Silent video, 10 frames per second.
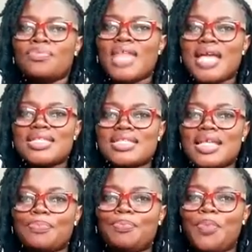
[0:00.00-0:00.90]
that
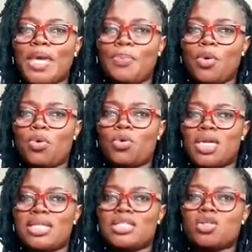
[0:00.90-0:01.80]
the people
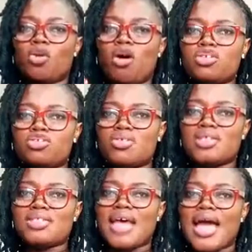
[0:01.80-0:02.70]
in his
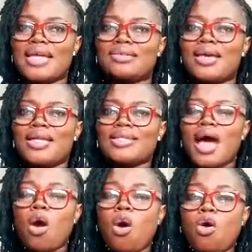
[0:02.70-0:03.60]
countryside
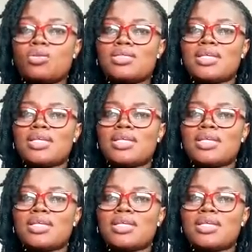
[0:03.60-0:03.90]
that owns